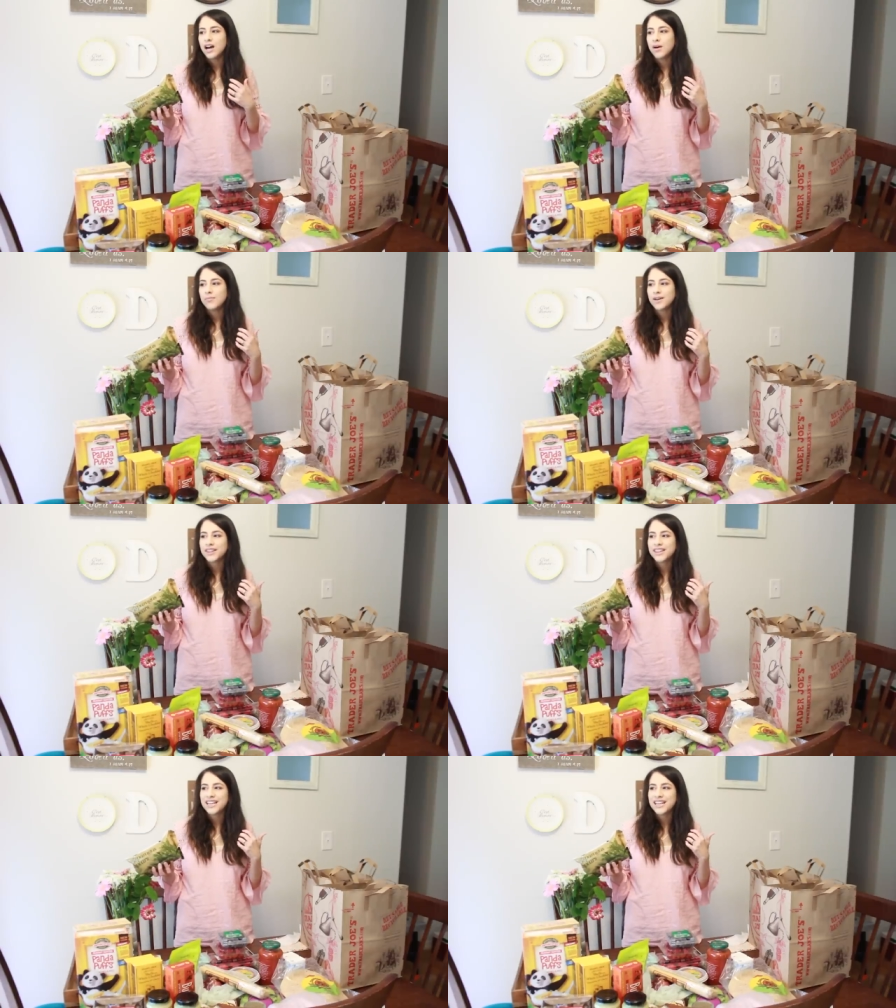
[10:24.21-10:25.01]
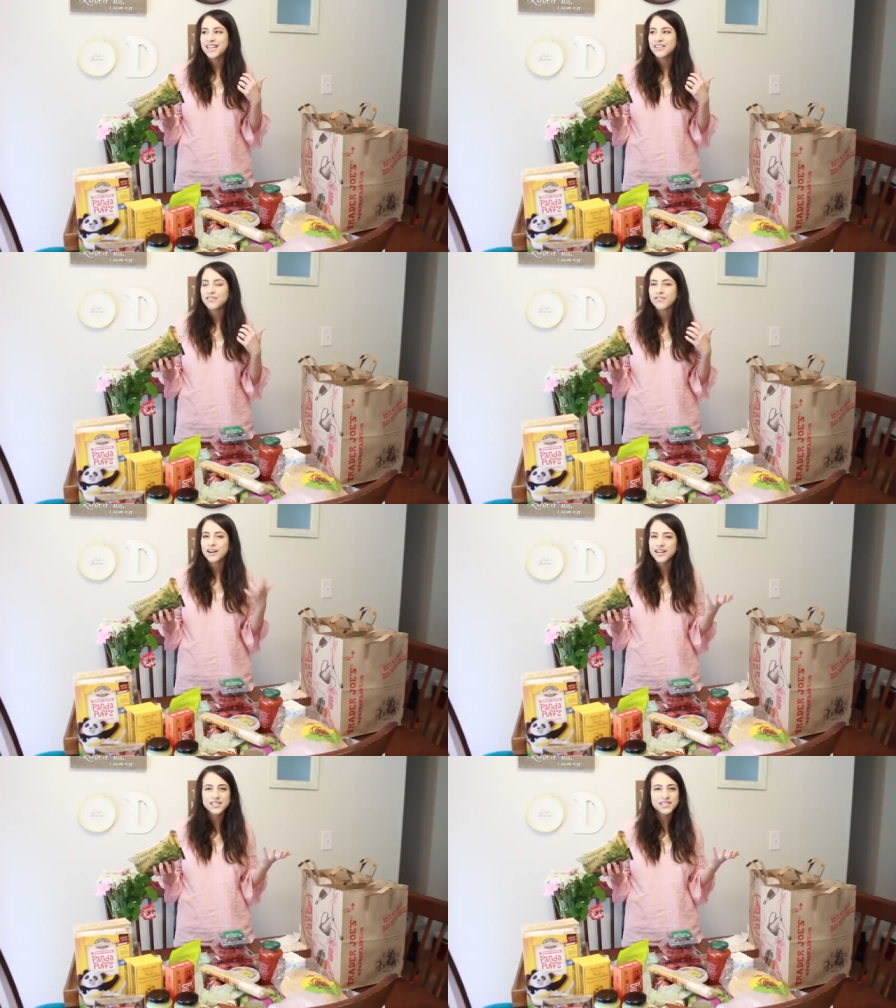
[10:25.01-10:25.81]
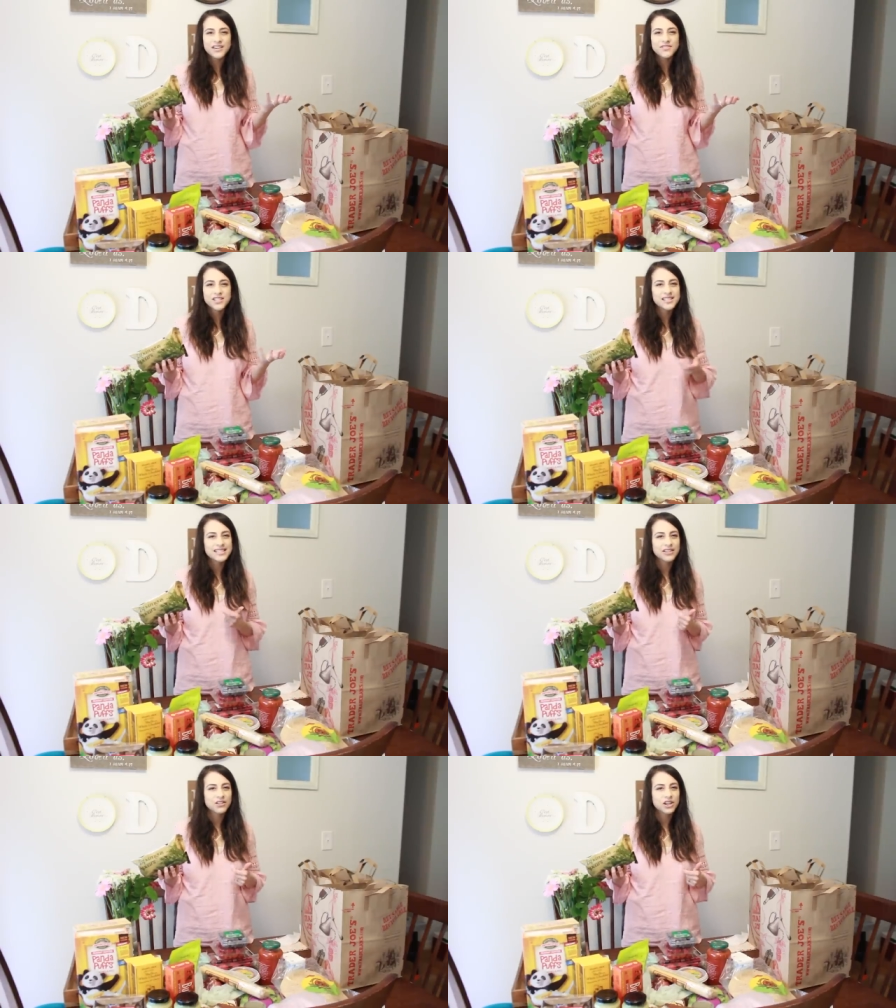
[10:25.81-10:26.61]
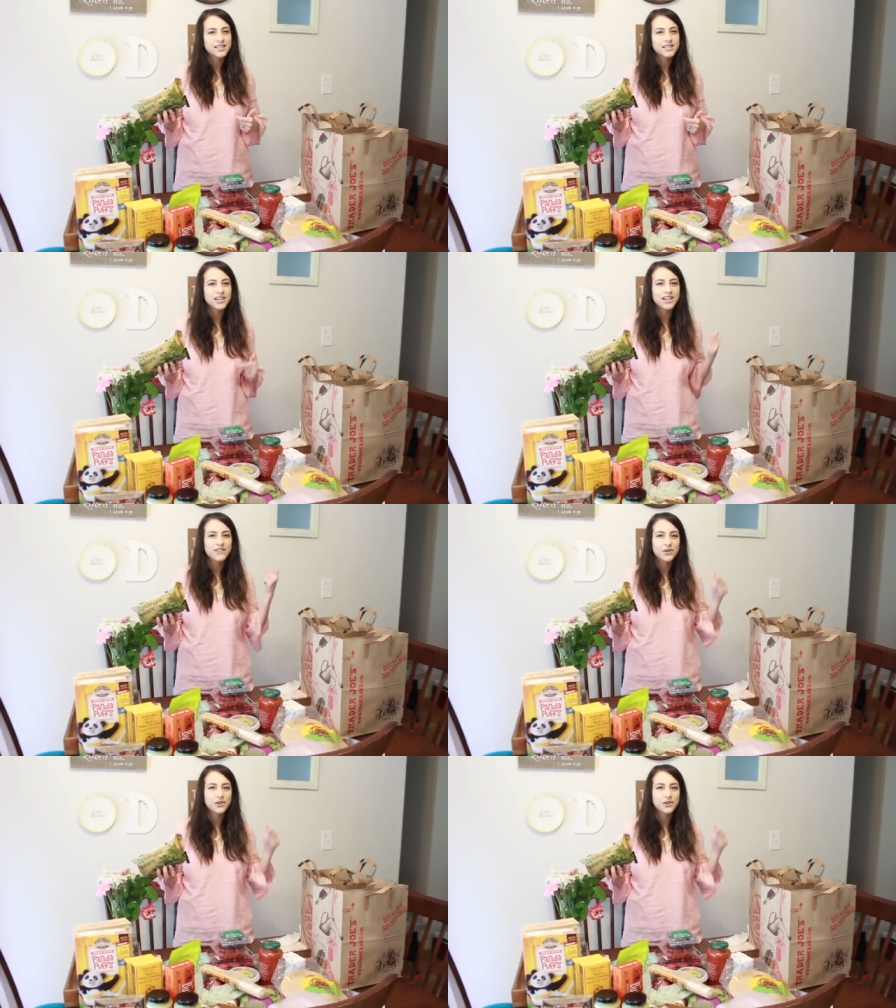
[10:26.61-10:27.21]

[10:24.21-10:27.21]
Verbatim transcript: Um, the fresh stuff just didn't look as good.